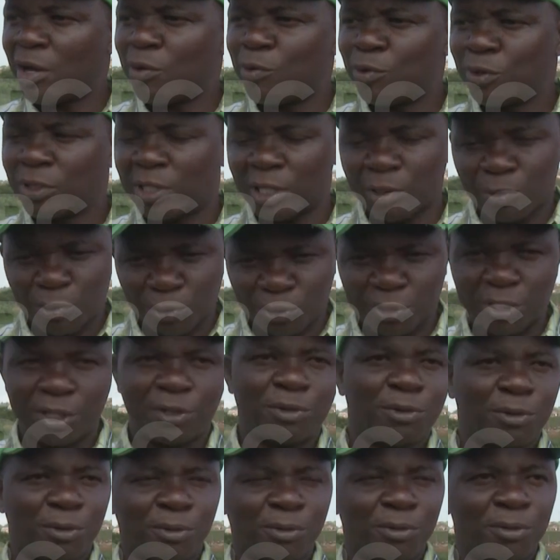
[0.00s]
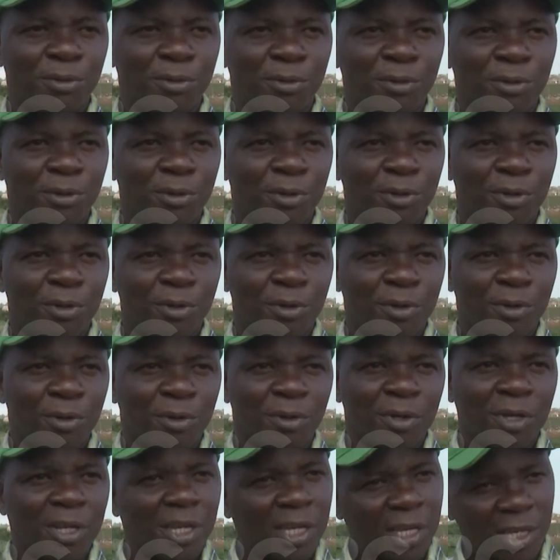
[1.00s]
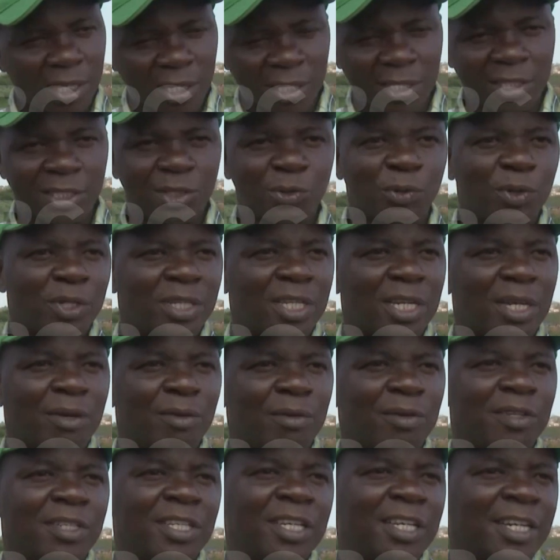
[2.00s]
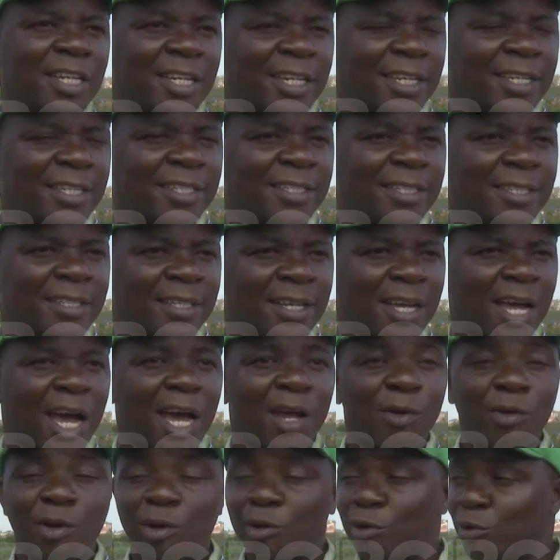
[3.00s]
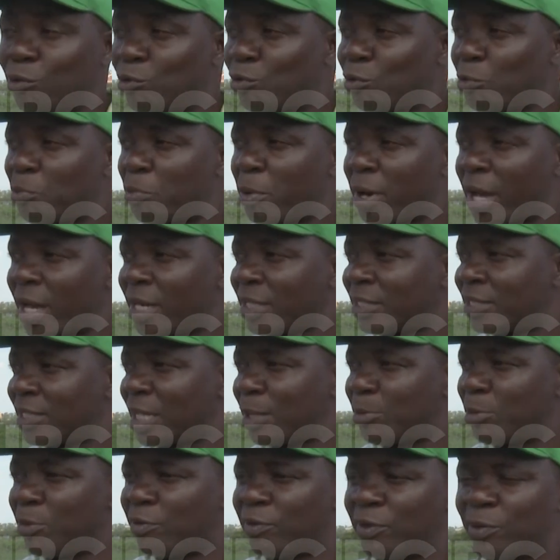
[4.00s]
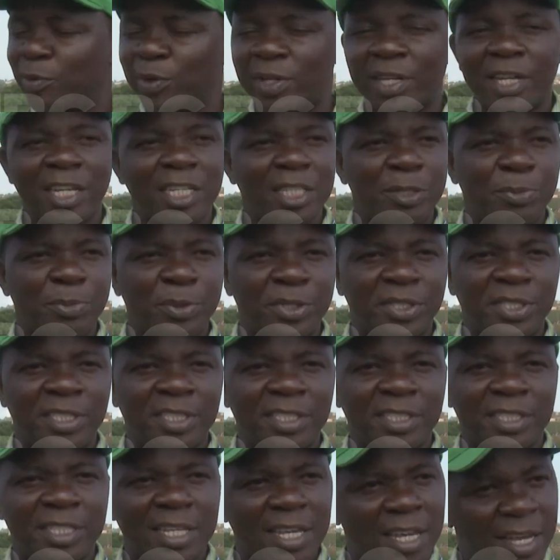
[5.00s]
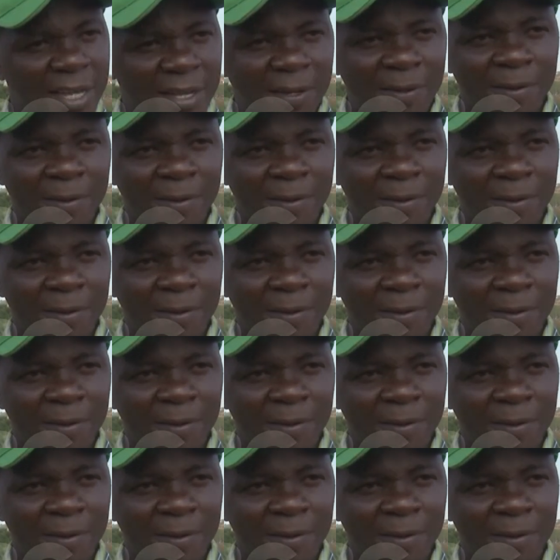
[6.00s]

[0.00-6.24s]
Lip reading: water to settle, this wetland will regenerate. And we are going to plant some of the wetland species here,